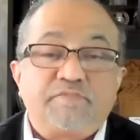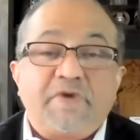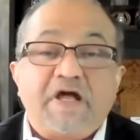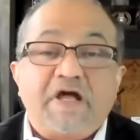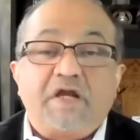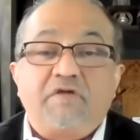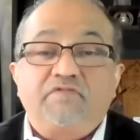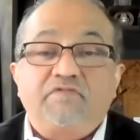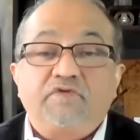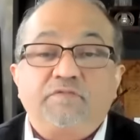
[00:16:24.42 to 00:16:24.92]

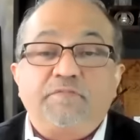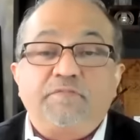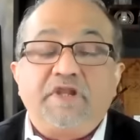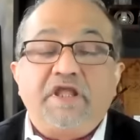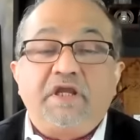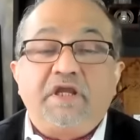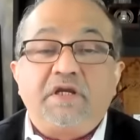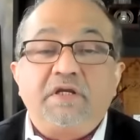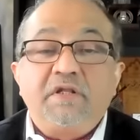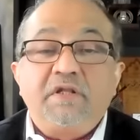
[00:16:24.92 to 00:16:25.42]
powerful
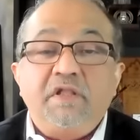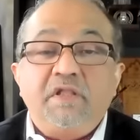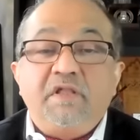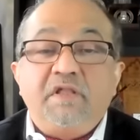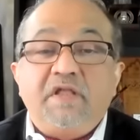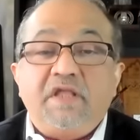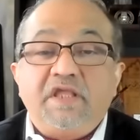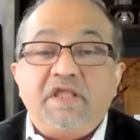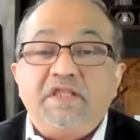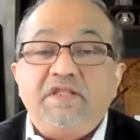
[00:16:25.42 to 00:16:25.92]
player
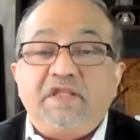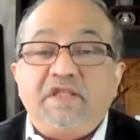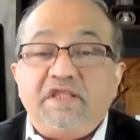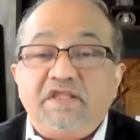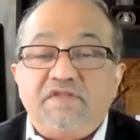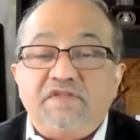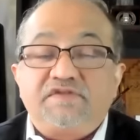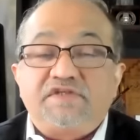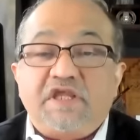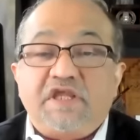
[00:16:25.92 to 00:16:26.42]
in
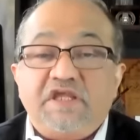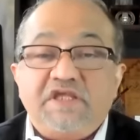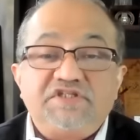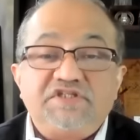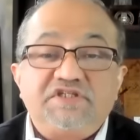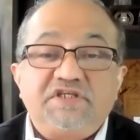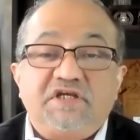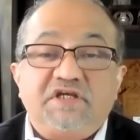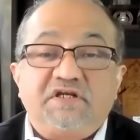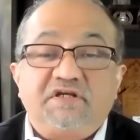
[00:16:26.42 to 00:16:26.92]
East
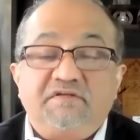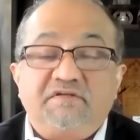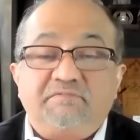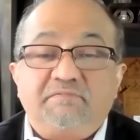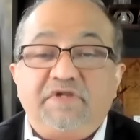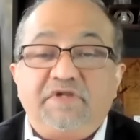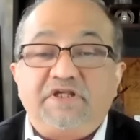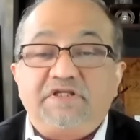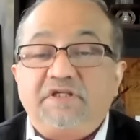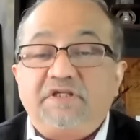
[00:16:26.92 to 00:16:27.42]
Asia,
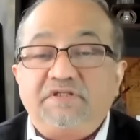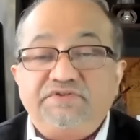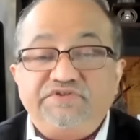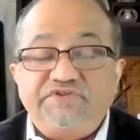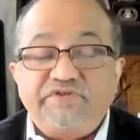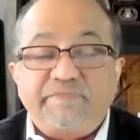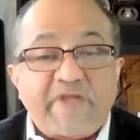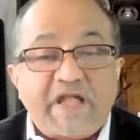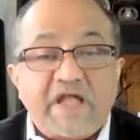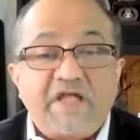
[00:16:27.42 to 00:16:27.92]
but
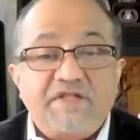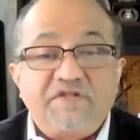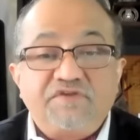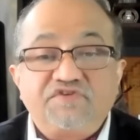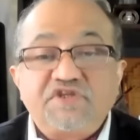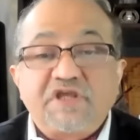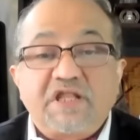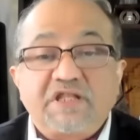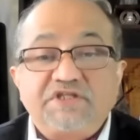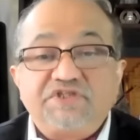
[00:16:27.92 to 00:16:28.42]
Japan is
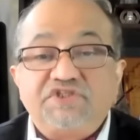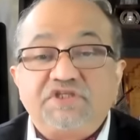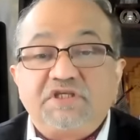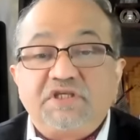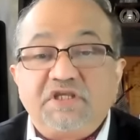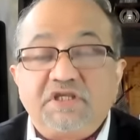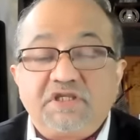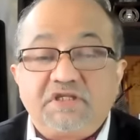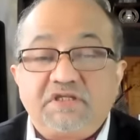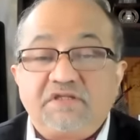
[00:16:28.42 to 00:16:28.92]
challenging
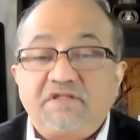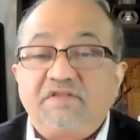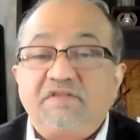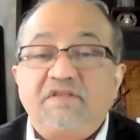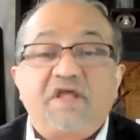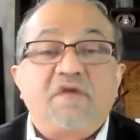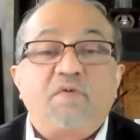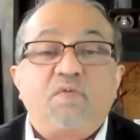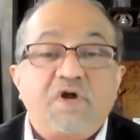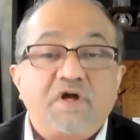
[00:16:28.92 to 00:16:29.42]
it,
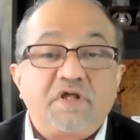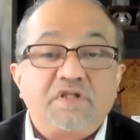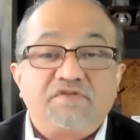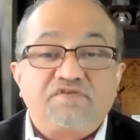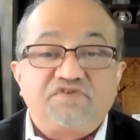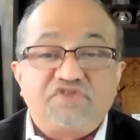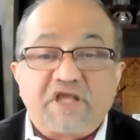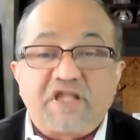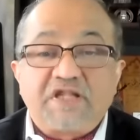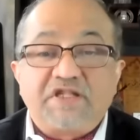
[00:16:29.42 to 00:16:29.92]
Taiwan is
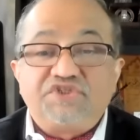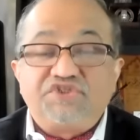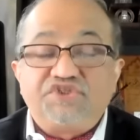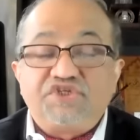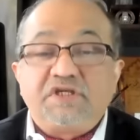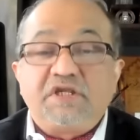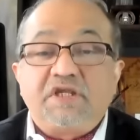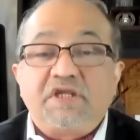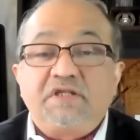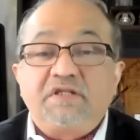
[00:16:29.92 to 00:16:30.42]

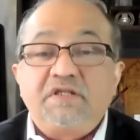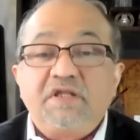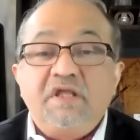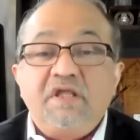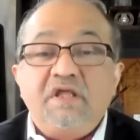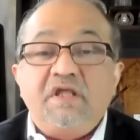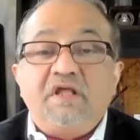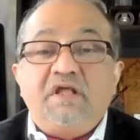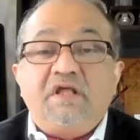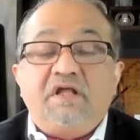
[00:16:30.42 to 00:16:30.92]
challenging it.
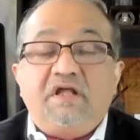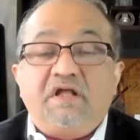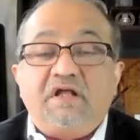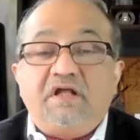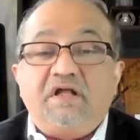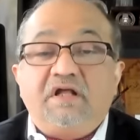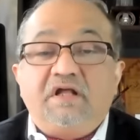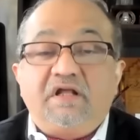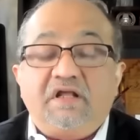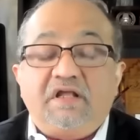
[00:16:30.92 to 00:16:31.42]

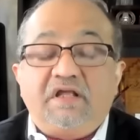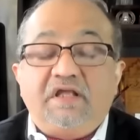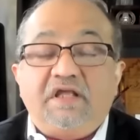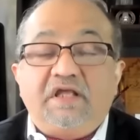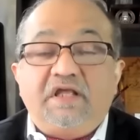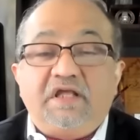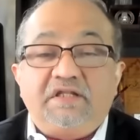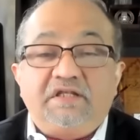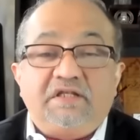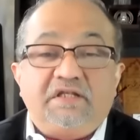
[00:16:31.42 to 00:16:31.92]
Uh,
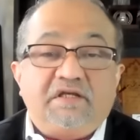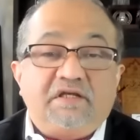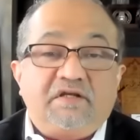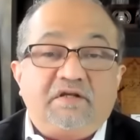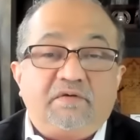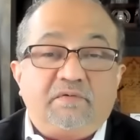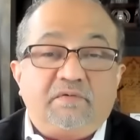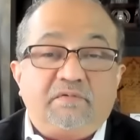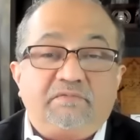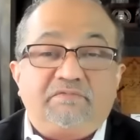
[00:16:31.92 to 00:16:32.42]
and
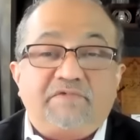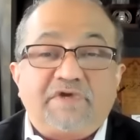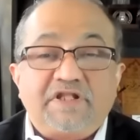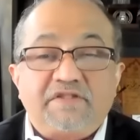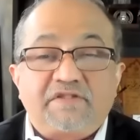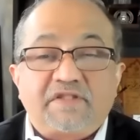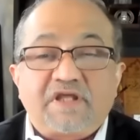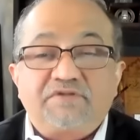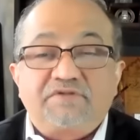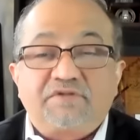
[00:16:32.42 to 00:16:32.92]
uh, while
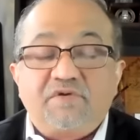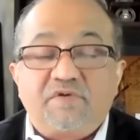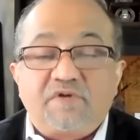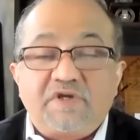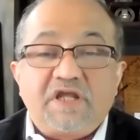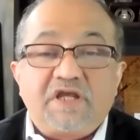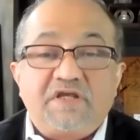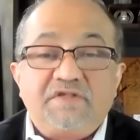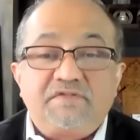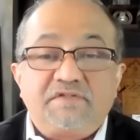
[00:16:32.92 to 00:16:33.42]
South
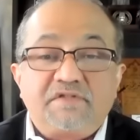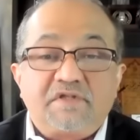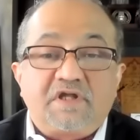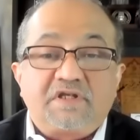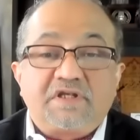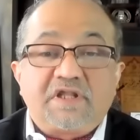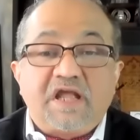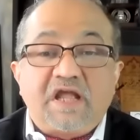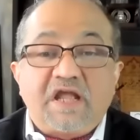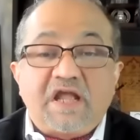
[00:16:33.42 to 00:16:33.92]
Korea is
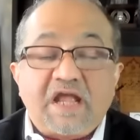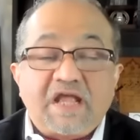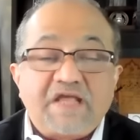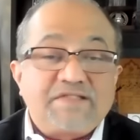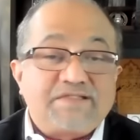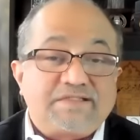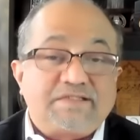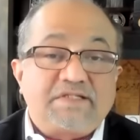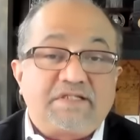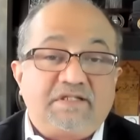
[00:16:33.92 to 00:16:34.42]
not
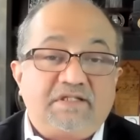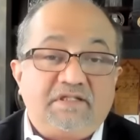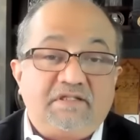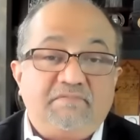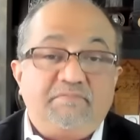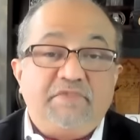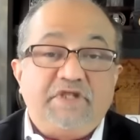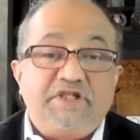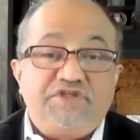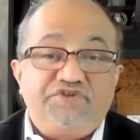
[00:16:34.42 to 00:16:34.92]
as
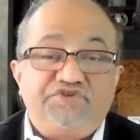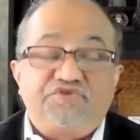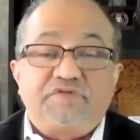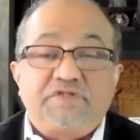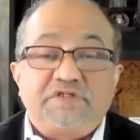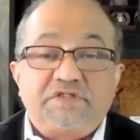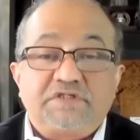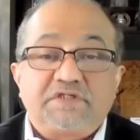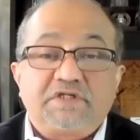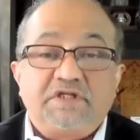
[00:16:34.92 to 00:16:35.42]

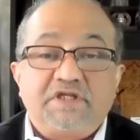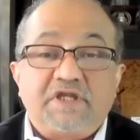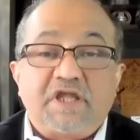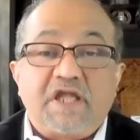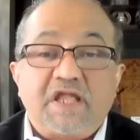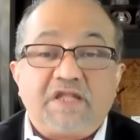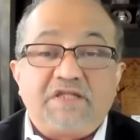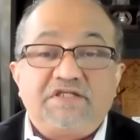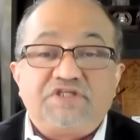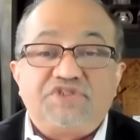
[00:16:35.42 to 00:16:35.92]
belligerently
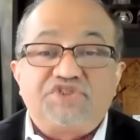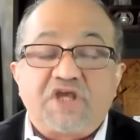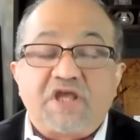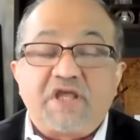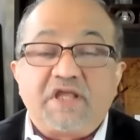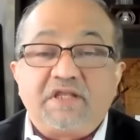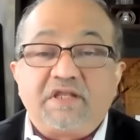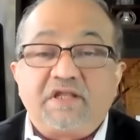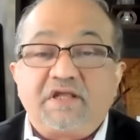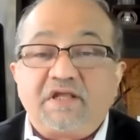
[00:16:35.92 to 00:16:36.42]

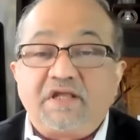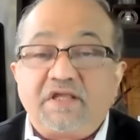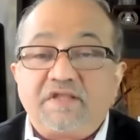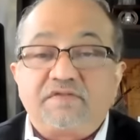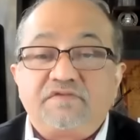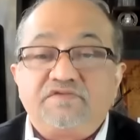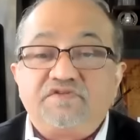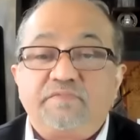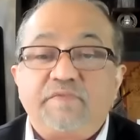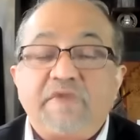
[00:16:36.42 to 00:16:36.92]
anti-China as
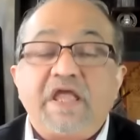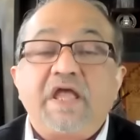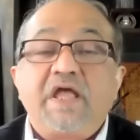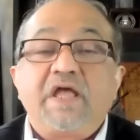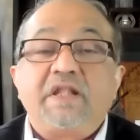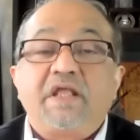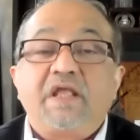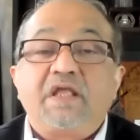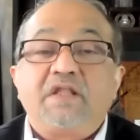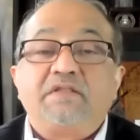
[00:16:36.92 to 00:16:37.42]

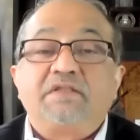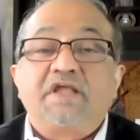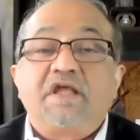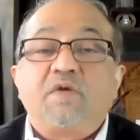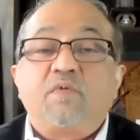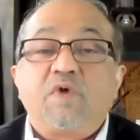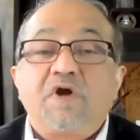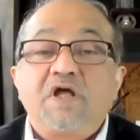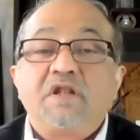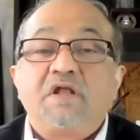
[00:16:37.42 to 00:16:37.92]
Japan and
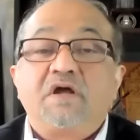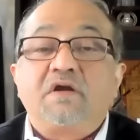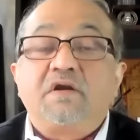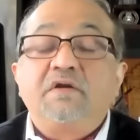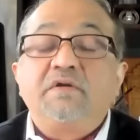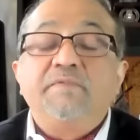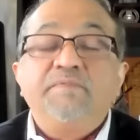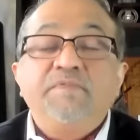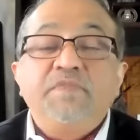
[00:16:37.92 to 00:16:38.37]
Taiwan are,